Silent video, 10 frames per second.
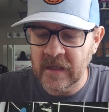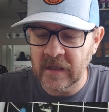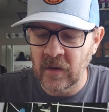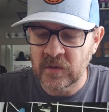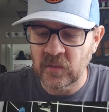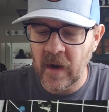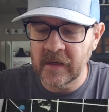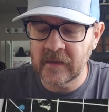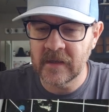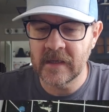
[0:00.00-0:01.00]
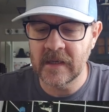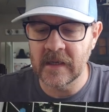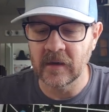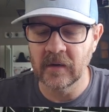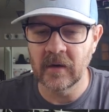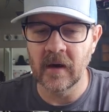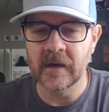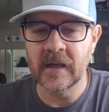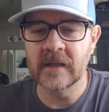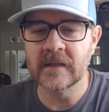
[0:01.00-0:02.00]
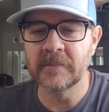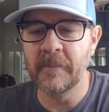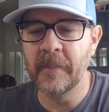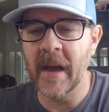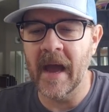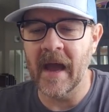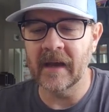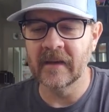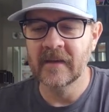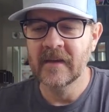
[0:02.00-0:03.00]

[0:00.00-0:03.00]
It goes right here on his back.